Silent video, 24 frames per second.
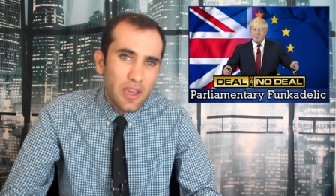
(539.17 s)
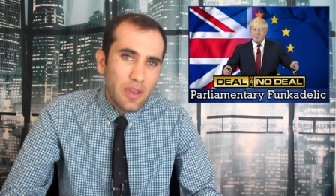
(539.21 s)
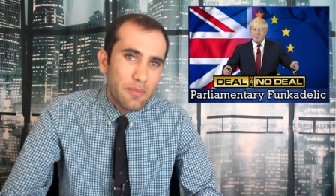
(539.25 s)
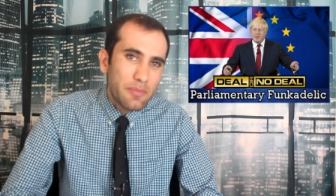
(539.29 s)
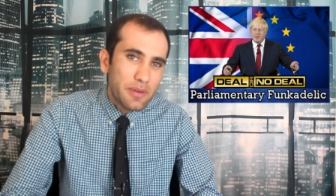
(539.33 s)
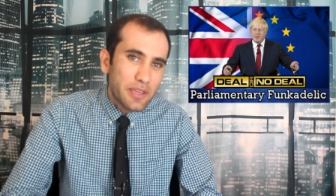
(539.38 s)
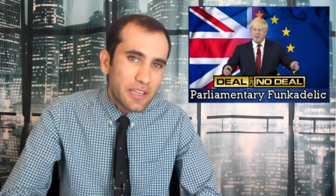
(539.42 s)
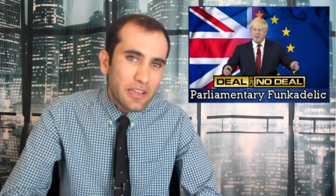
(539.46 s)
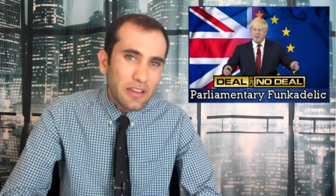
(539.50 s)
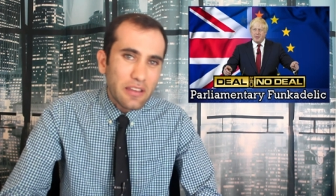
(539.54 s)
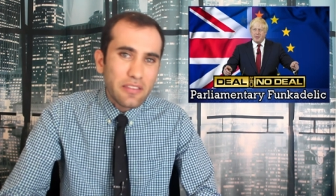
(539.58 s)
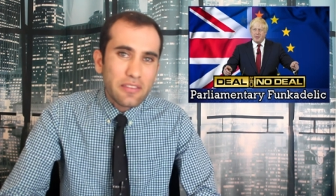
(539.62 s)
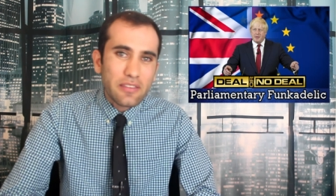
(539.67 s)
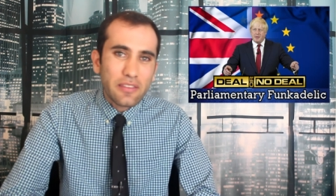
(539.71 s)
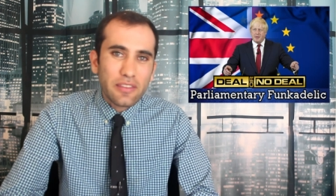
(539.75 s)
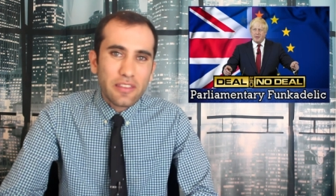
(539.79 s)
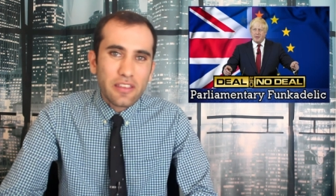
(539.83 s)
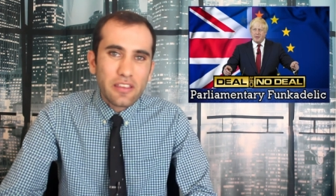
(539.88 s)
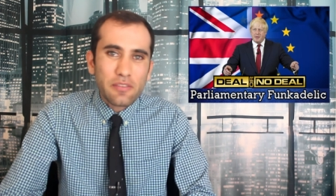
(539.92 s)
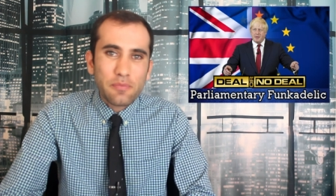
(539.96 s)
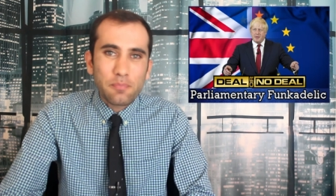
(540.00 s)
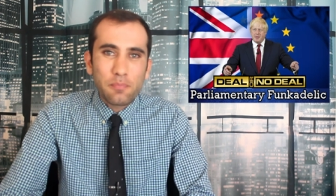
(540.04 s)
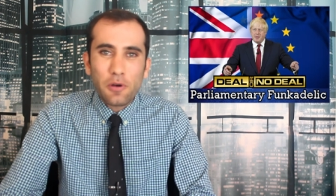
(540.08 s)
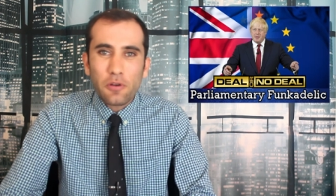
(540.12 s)
Because of
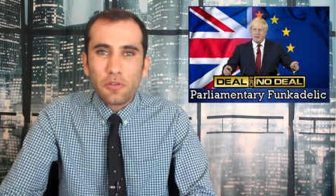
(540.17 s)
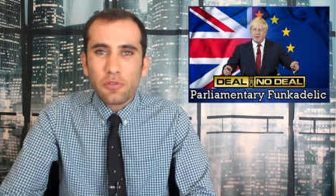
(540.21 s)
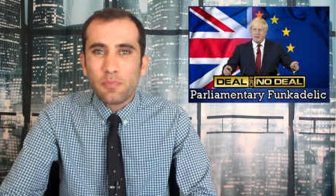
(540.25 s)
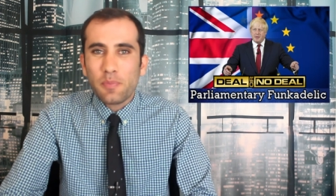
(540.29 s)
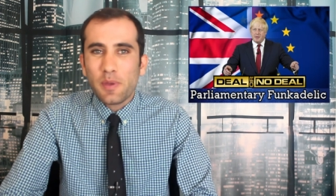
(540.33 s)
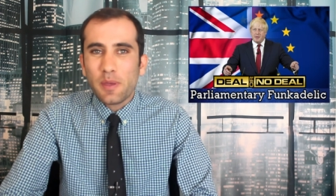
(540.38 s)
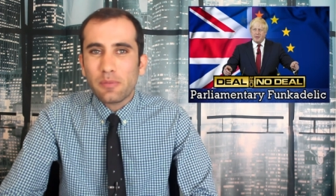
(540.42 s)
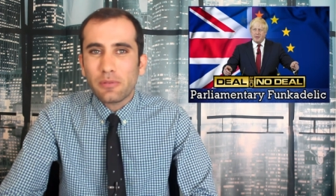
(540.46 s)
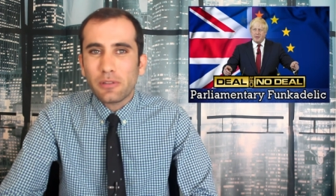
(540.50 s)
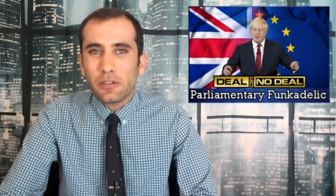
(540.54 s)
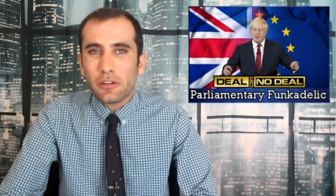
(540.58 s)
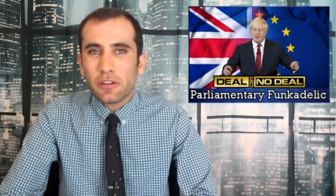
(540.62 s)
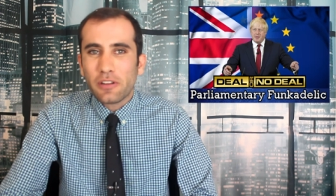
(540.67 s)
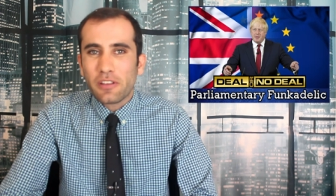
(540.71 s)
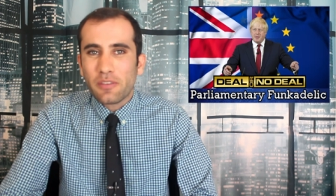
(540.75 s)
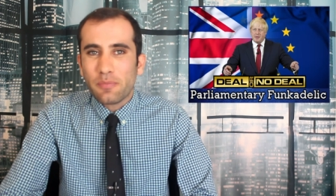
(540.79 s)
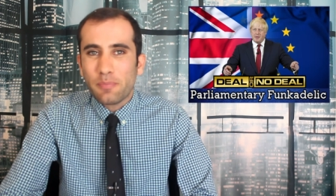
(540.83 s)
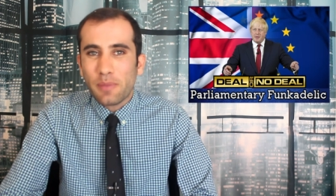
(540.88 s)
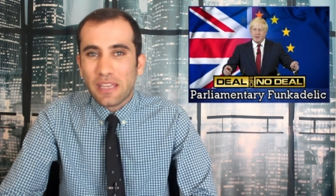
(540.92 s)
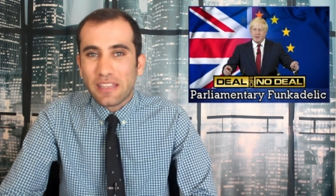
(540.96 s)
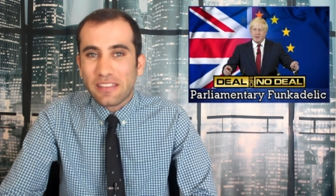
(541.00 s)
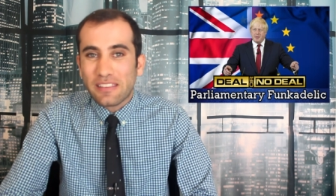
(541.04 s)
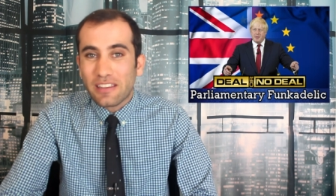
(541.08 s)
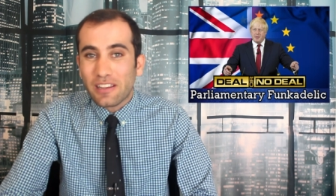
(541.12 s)
this, most people are
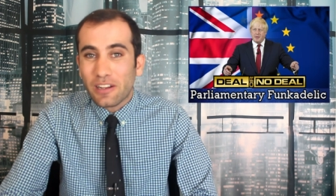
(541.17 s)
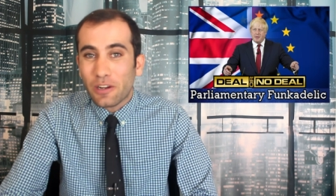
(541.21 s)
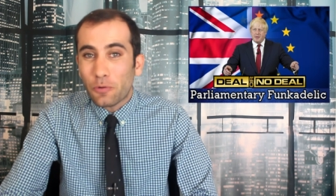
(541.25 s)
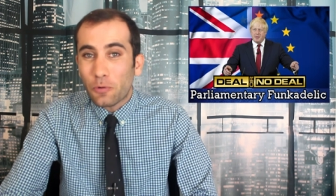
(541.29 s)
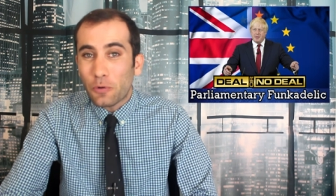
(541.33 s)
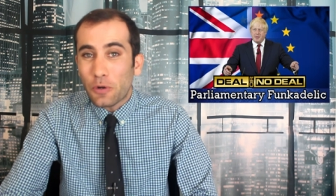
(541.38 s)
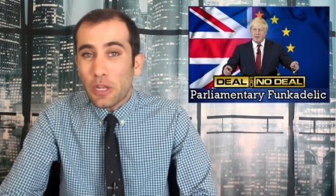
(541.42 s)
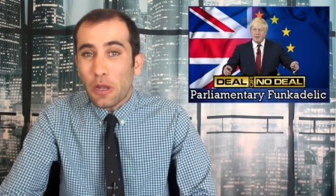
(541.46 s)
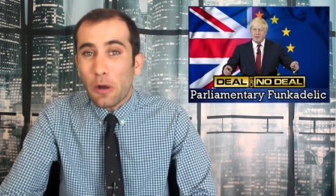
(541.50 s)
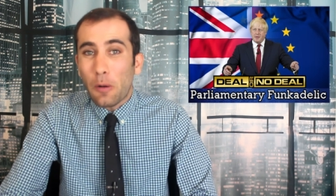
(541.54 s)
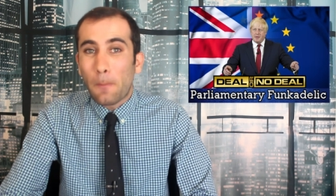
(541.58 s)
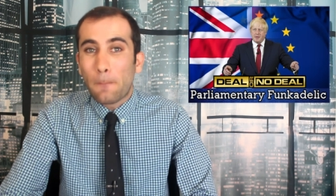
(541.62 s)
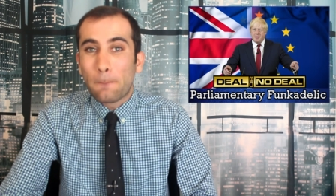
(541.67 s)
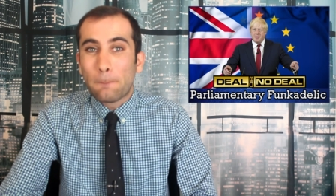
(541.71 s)
expecting a real